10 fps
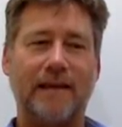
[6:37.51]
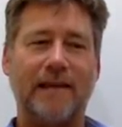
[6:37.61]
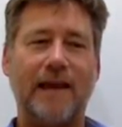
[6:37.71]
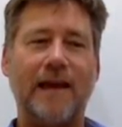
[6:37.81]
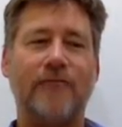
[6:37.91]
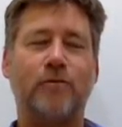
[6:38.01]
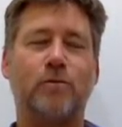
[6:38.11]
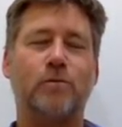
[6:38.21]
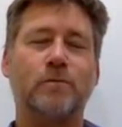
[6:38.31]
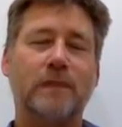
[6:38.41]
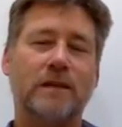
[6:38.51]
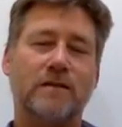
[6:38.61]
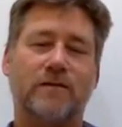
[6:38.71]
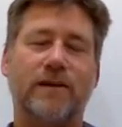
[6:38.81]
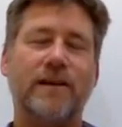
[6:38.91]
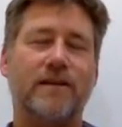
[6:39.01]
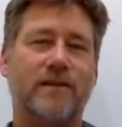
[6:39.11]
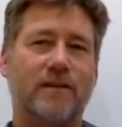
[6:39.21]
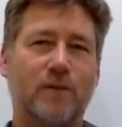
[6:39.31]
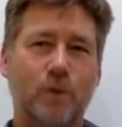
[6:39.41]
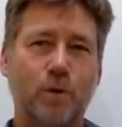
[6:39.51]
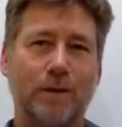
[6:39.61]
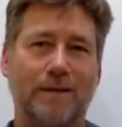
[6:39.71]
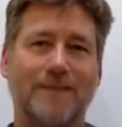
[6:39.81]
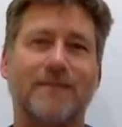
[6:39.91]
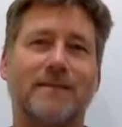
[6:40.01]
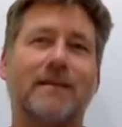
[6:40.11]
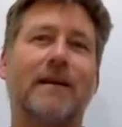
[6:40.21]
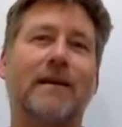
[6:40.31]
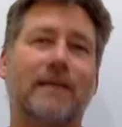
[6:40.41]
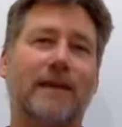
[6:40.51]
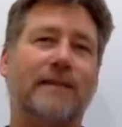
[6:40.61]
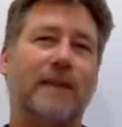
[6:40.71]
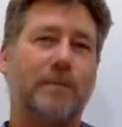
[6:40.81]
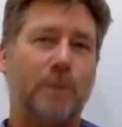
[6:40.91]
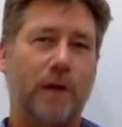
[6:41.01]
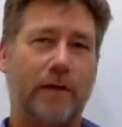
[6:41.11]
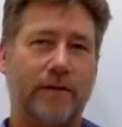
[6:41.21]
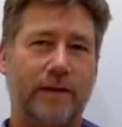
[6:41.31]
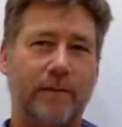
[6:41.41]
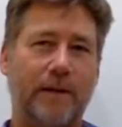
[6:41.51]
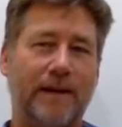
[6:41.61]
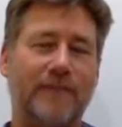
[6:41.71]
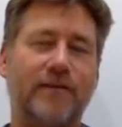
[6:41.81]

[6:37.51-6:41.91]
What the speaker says: They have very thin quilts that they put over their bed.